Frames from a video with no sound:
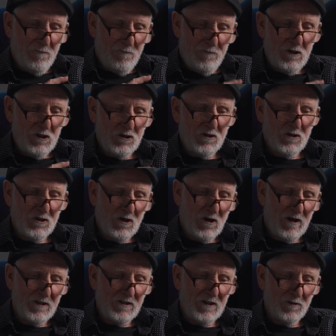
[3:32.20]
Fish
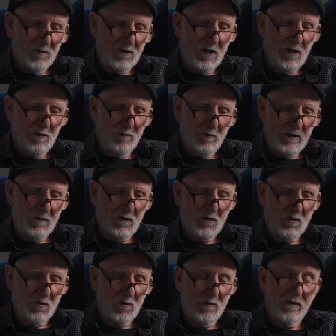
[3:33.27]
decides he'll tell Rick the
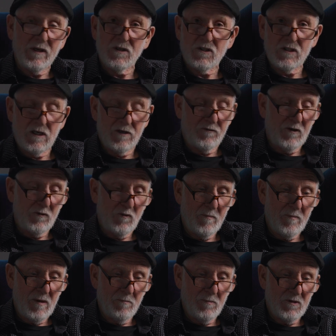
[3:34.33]
story and see if he
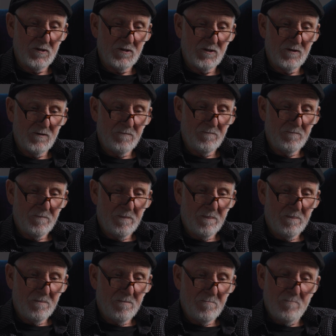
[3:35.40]
remembers.
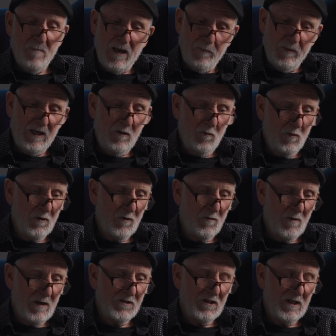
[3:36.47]
Maybe he will
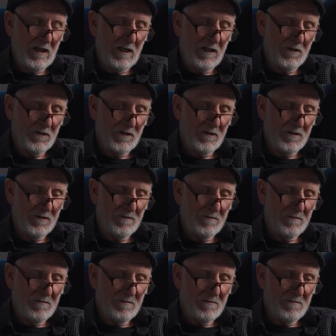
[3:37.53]
once he hears it.
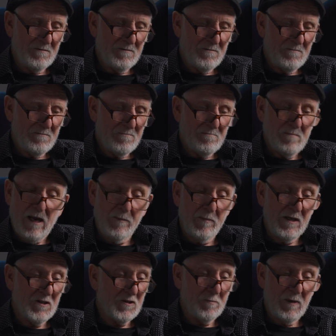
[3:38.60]

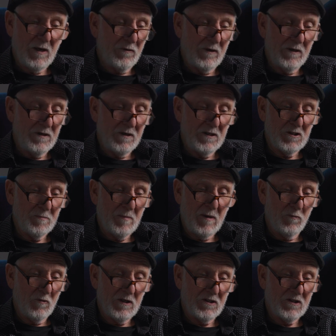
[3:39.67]
Maybe it's buried in his
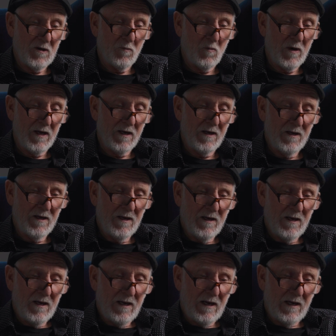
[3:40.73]
memory somewhere
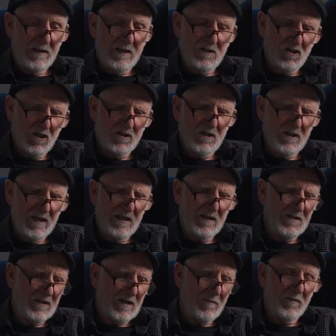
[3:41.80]
and he just
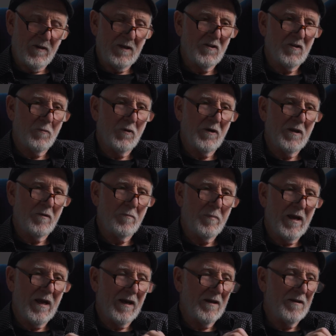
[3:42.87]
needs something to bring it
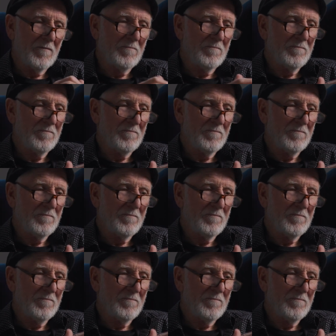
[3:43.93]
back.